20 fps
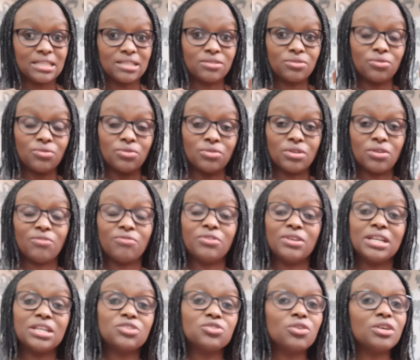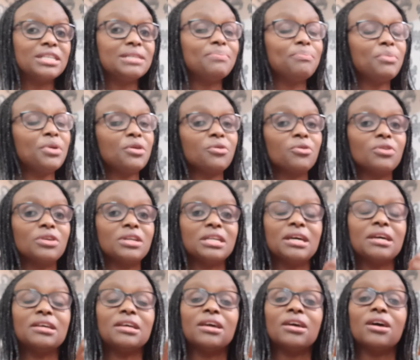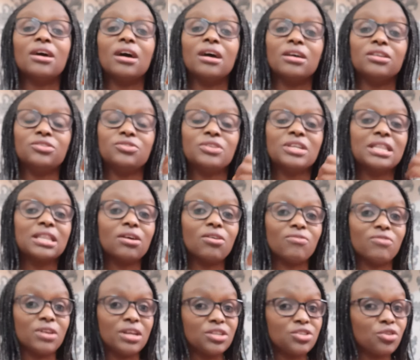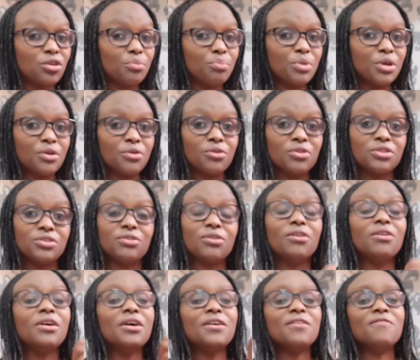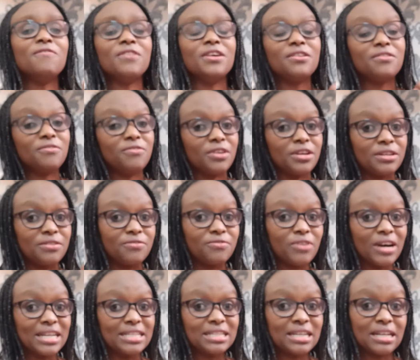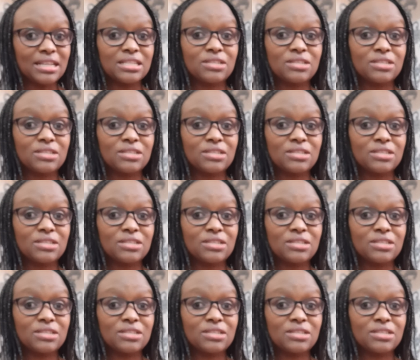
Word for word: So ovulation period, uh, during the ovulation period, you're very, very fertile.